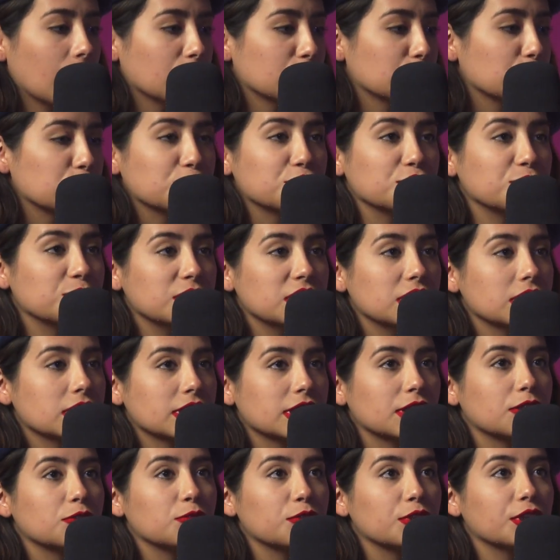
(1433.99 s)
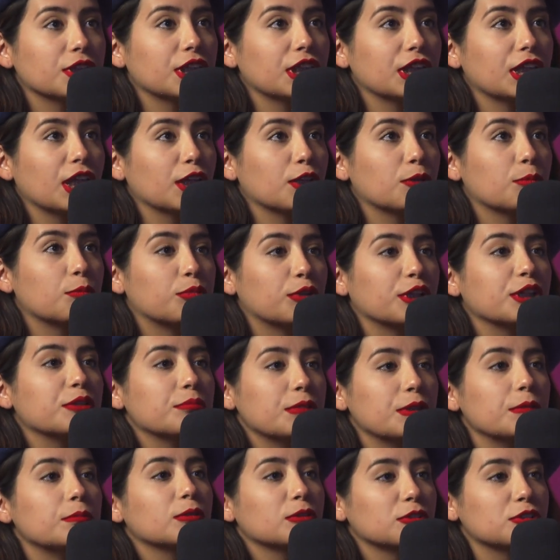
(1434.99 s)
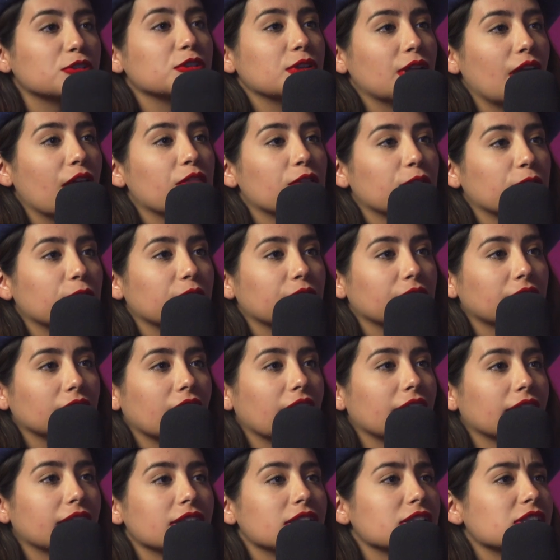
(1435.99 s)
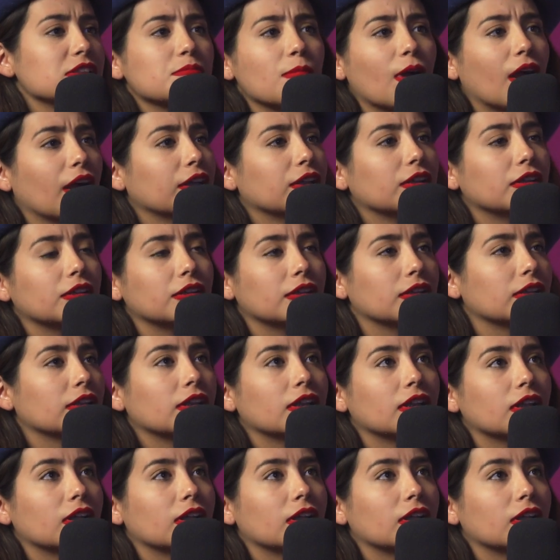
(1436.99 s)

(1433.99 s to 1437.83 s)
social media can really like bring people together and like inspire